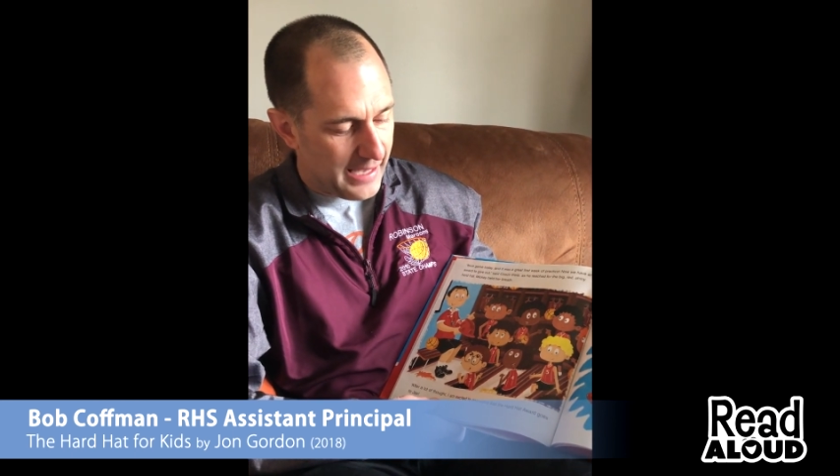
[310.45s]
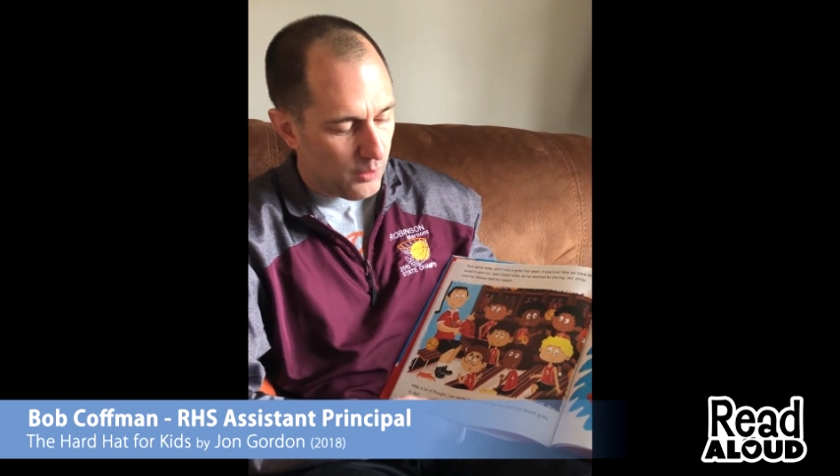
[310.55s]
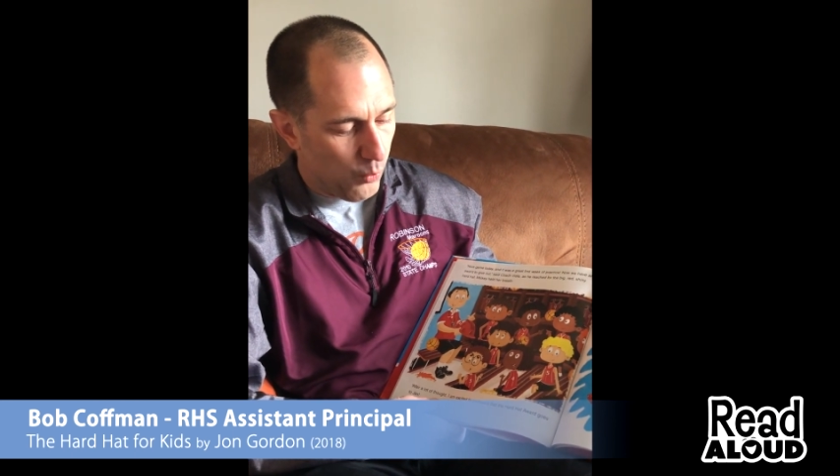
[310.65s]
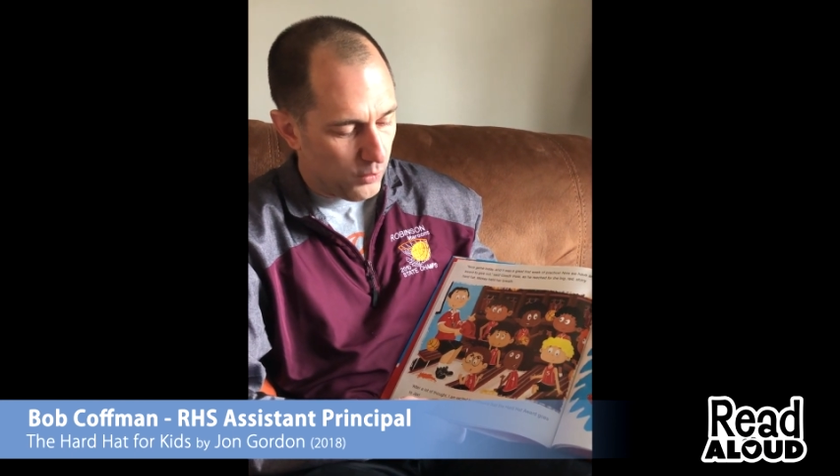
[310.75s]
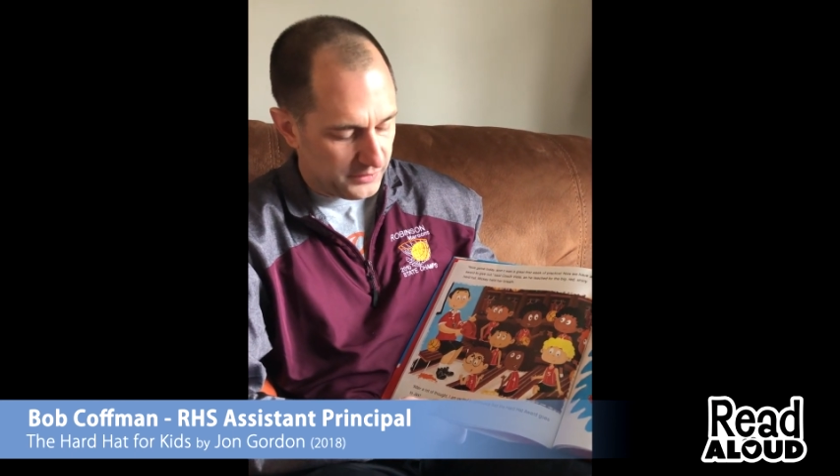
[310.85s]

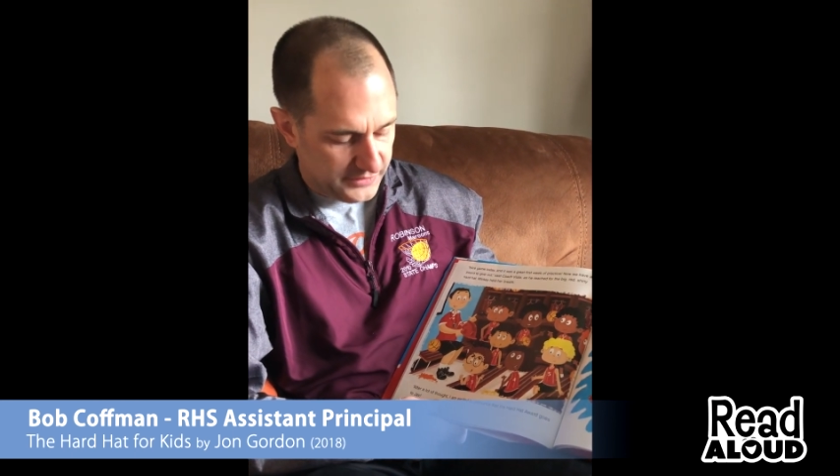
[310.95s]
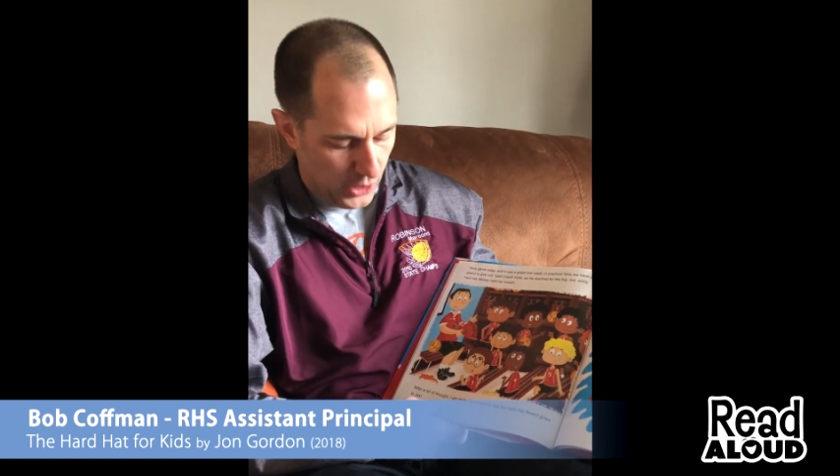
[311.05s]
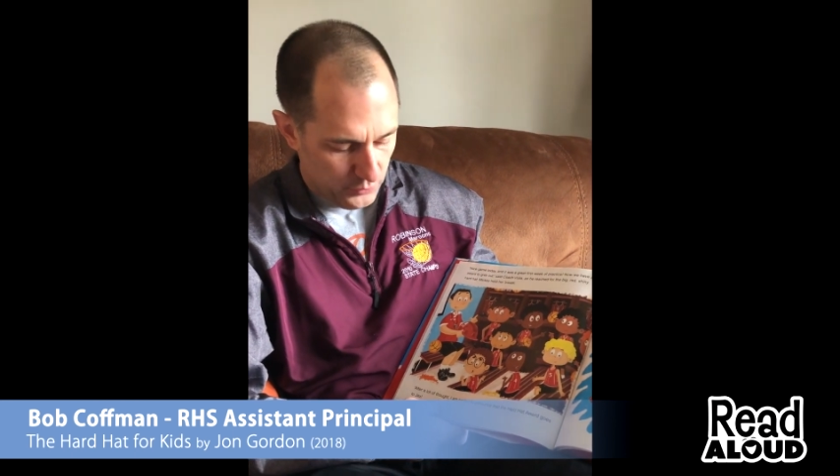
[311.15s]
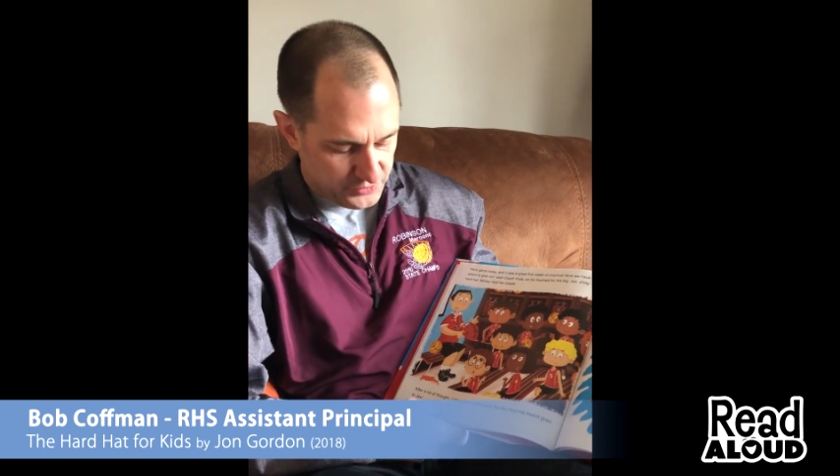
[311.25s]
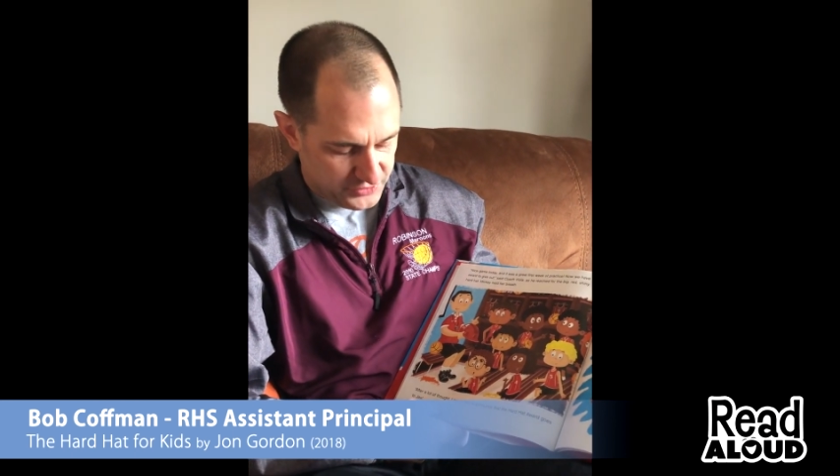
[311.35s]
Award
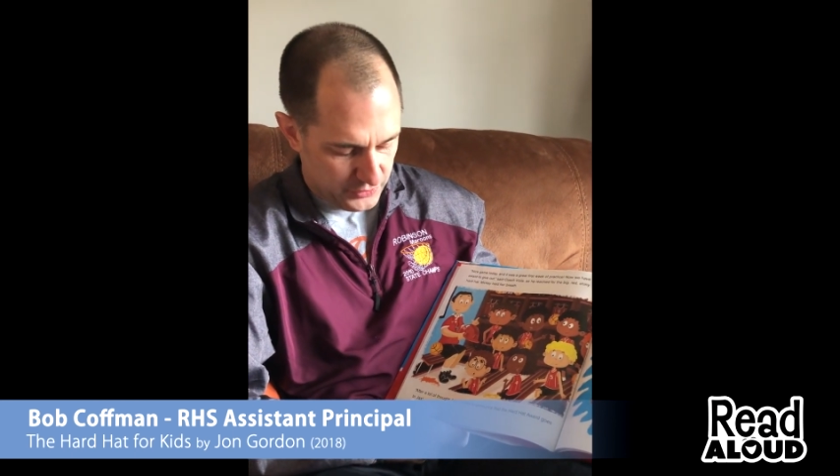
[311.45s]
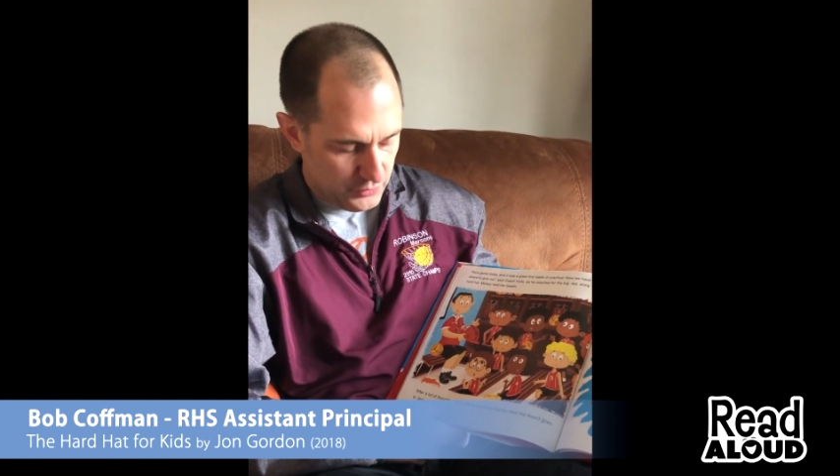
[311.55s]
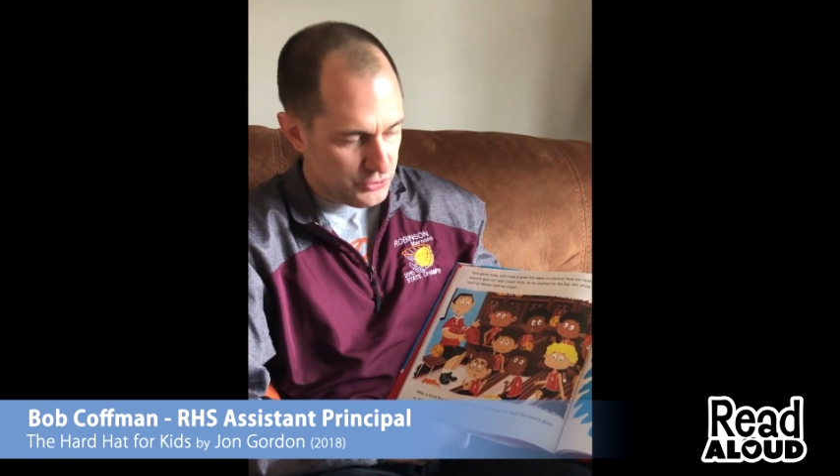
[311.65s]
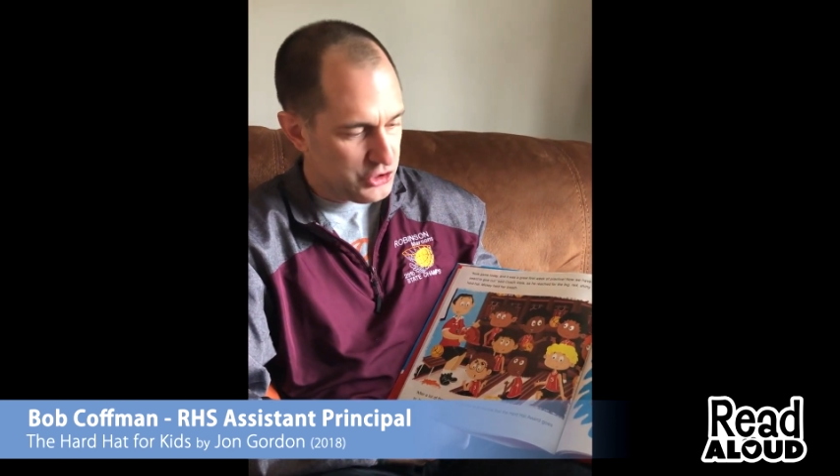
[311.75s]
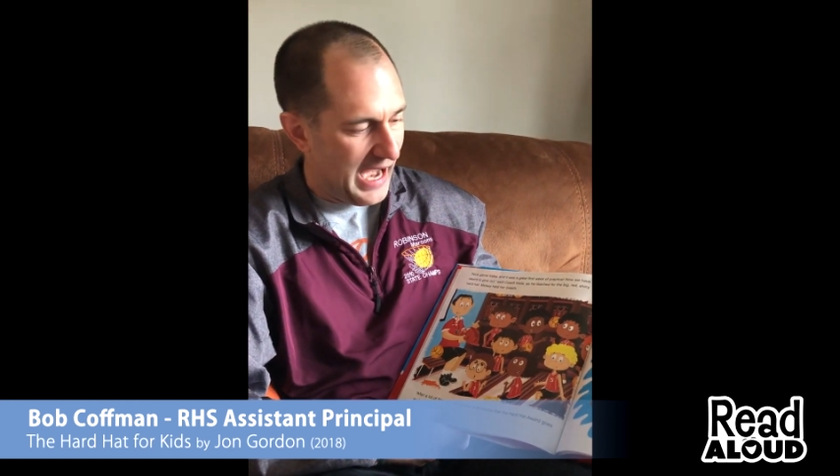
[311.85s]
goes to
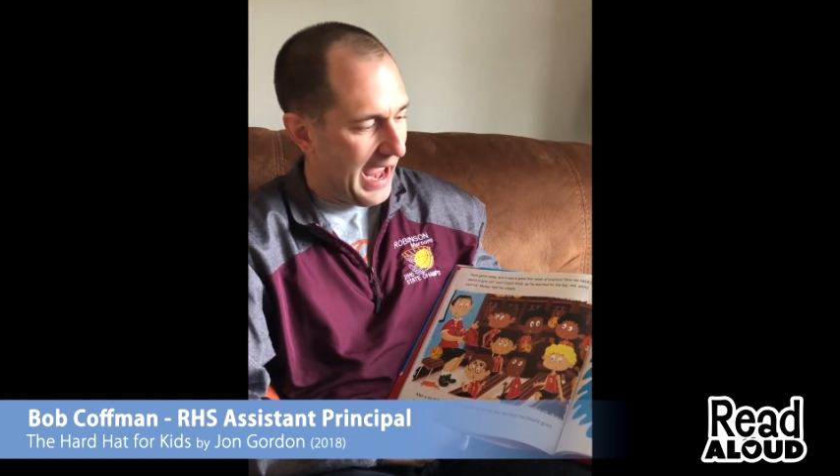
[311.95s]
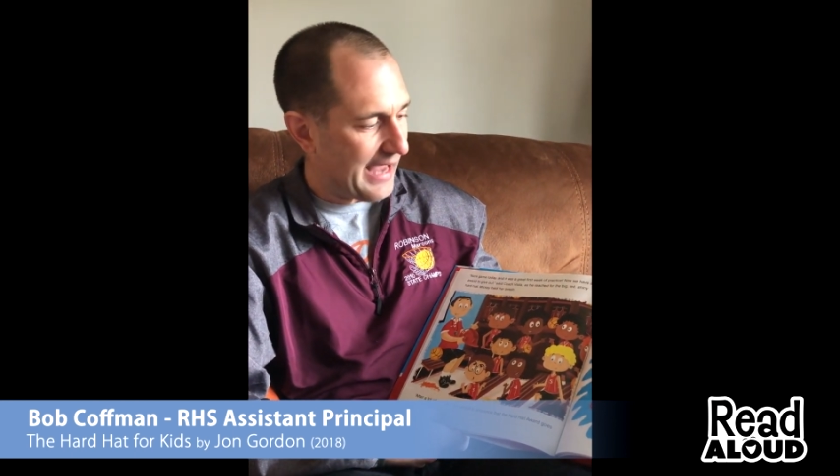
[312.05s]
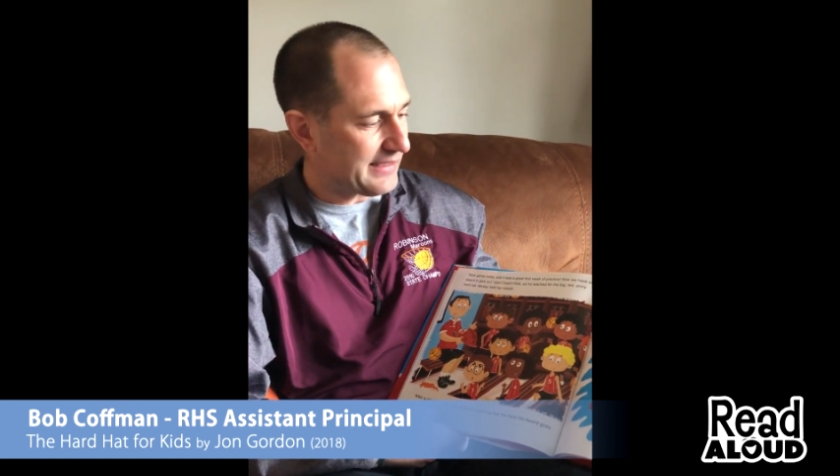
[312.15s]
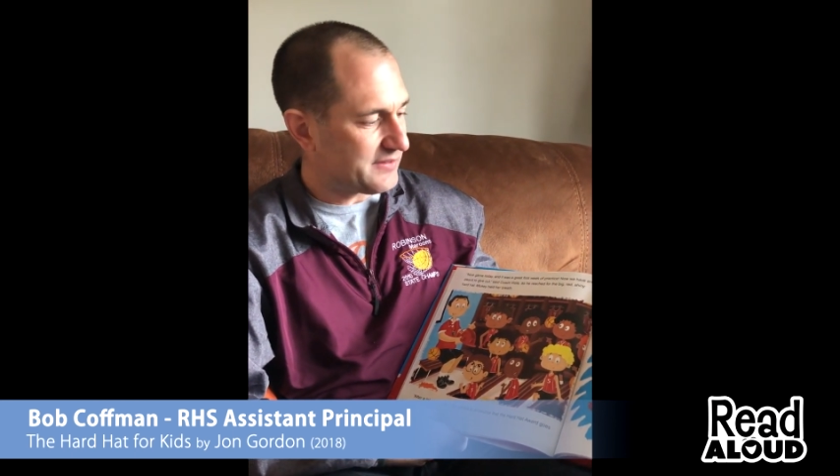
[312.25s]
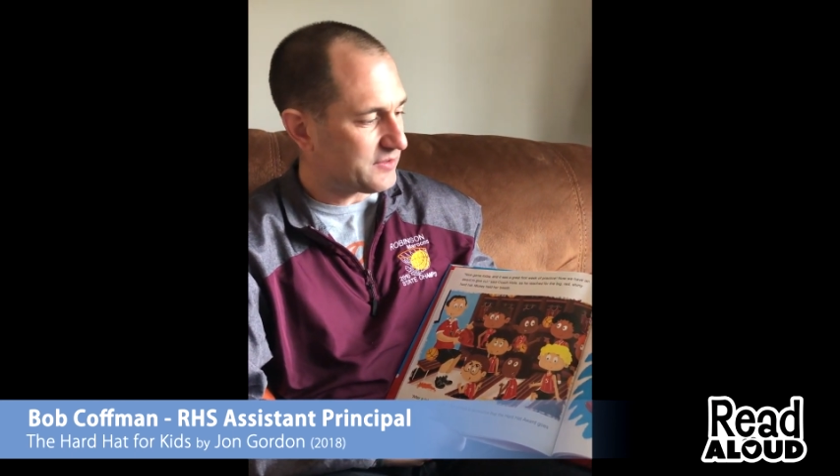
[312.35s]

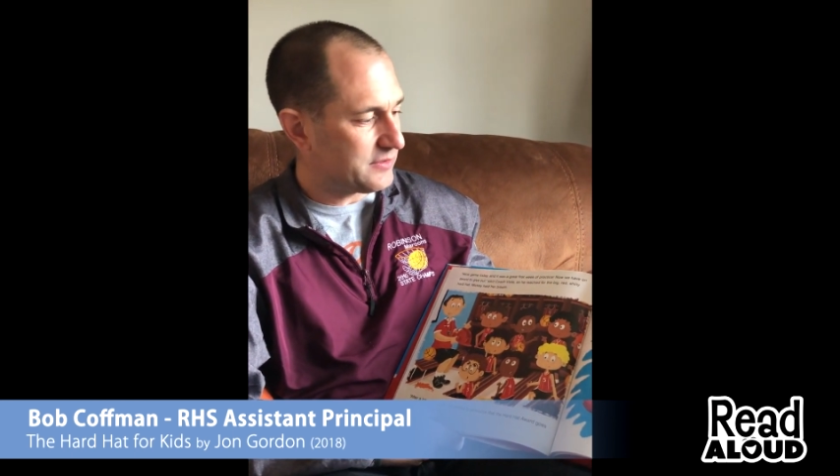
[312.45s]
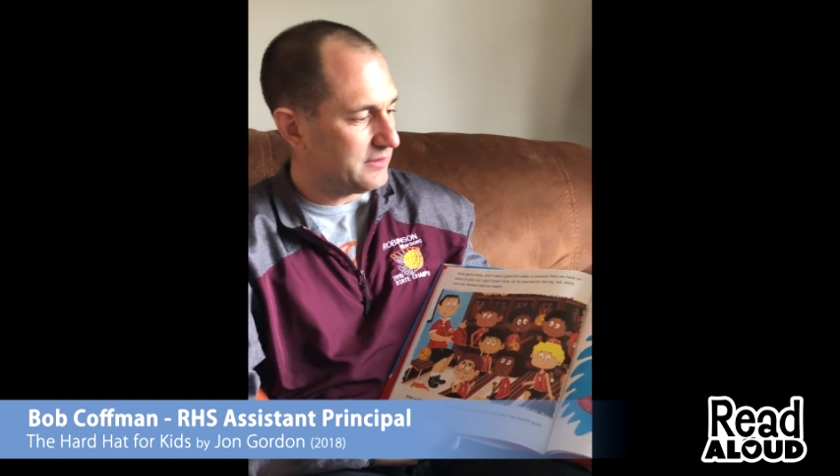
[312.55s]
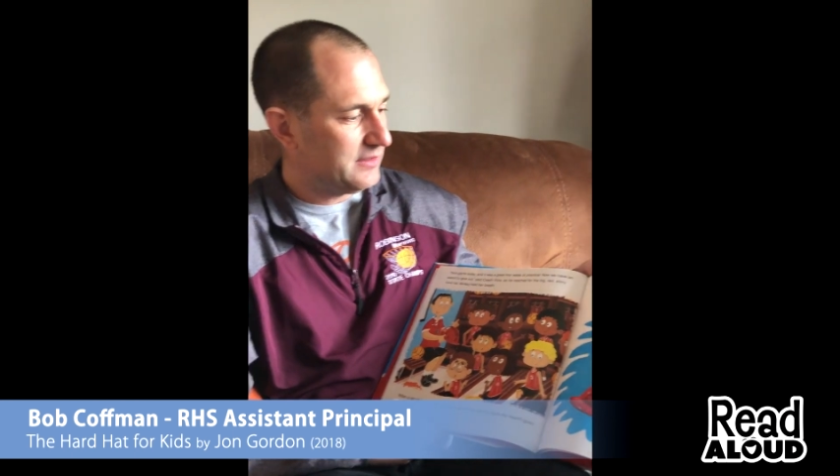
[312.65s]
Jax.